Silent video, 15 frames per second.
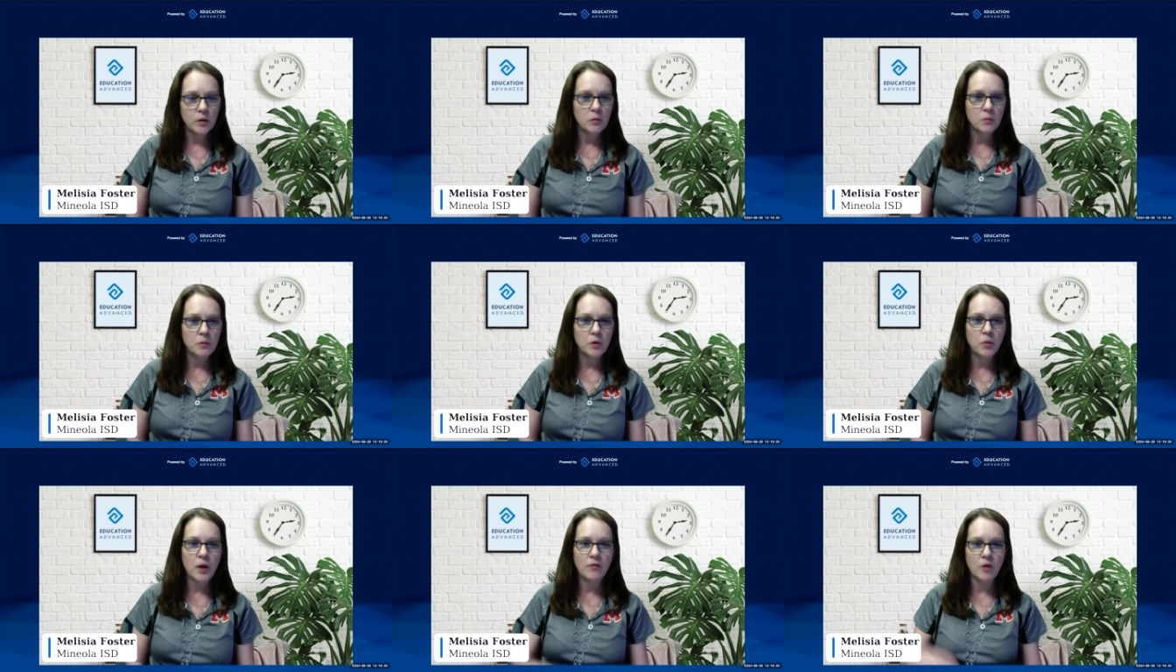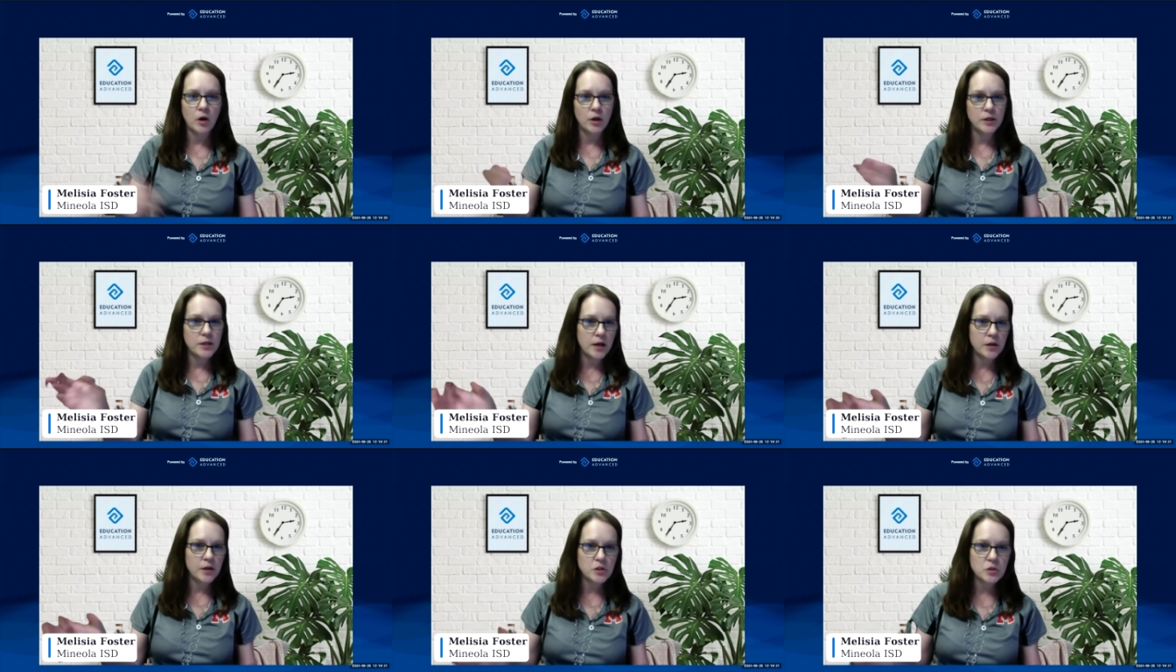you have
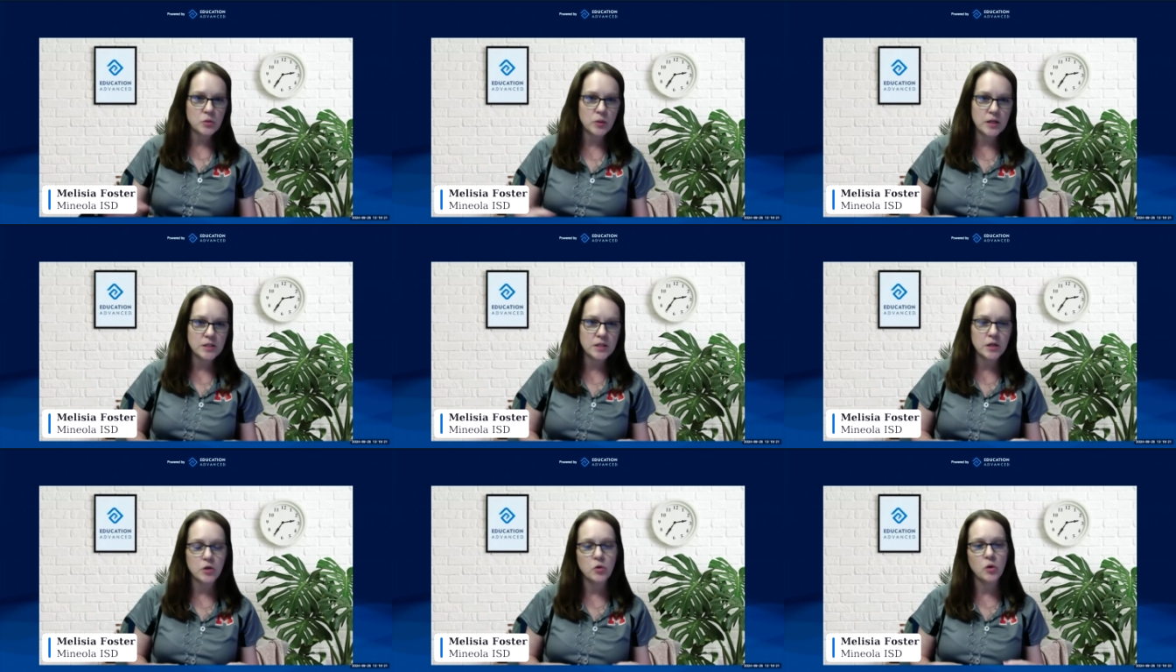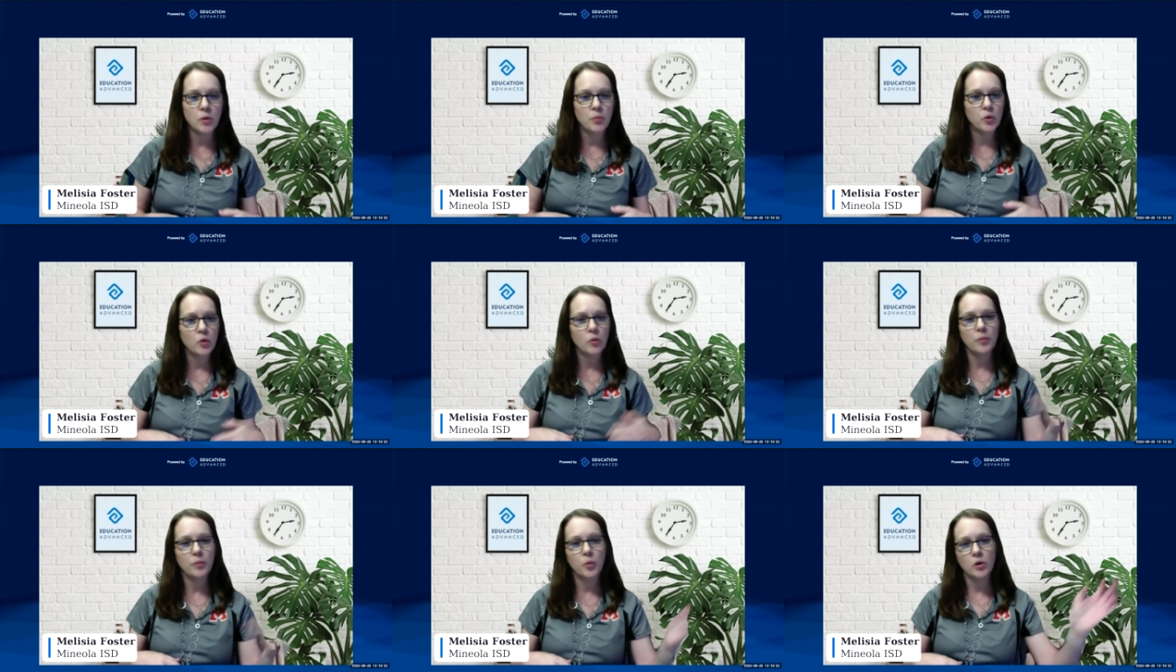OnDataSuites that you can pull
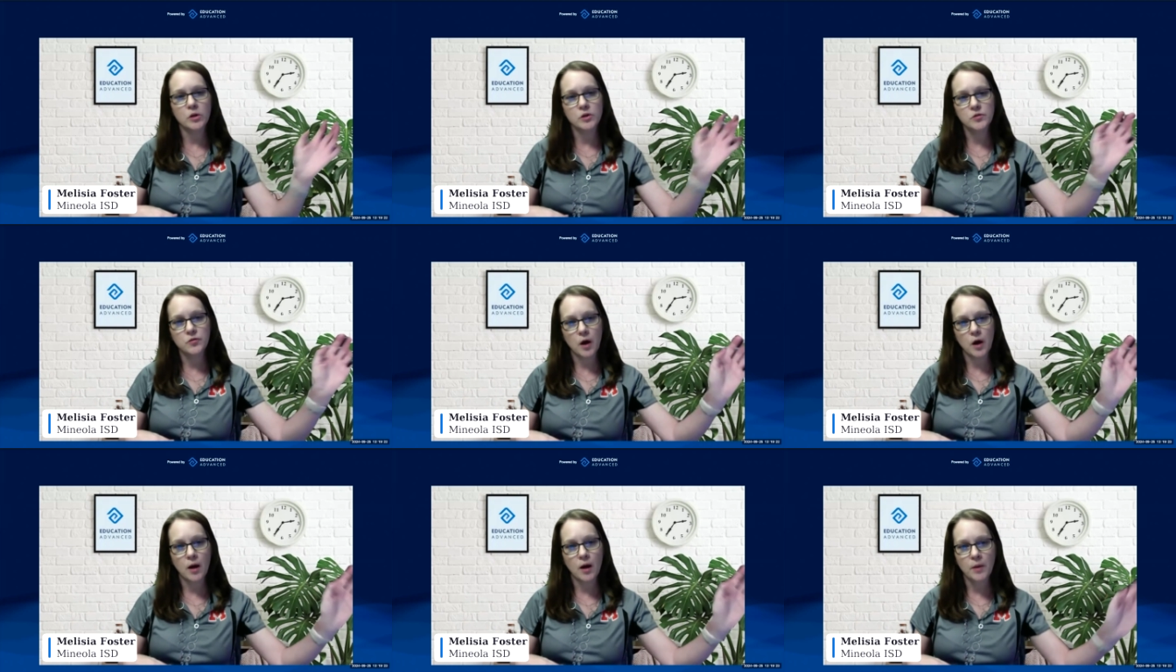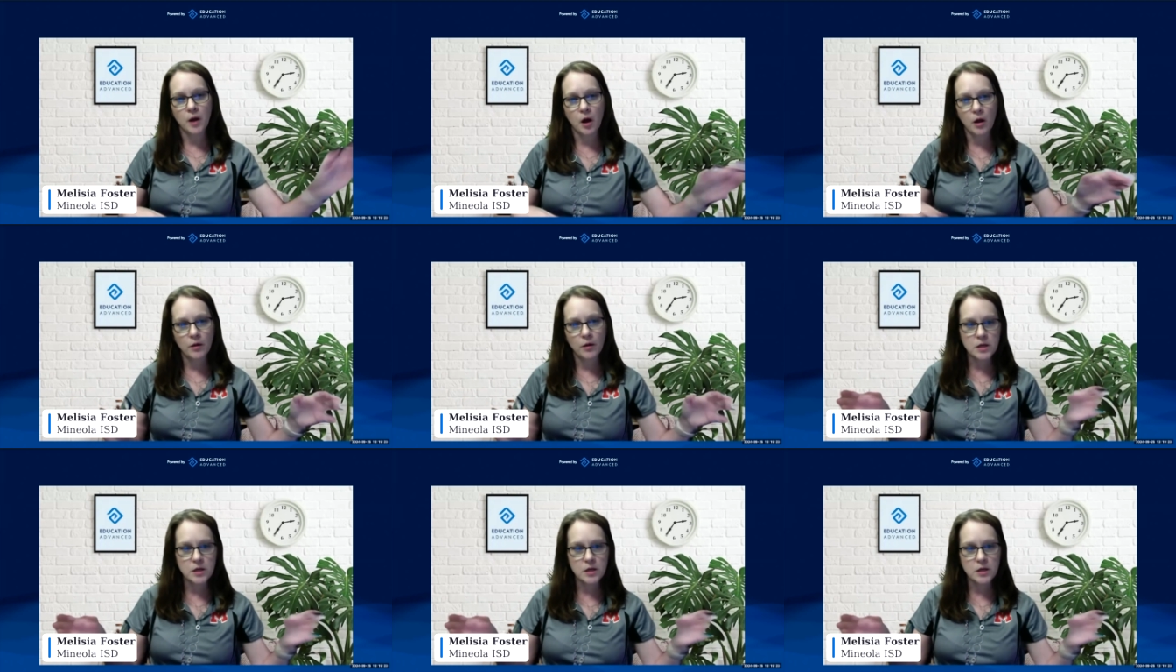reports from and all these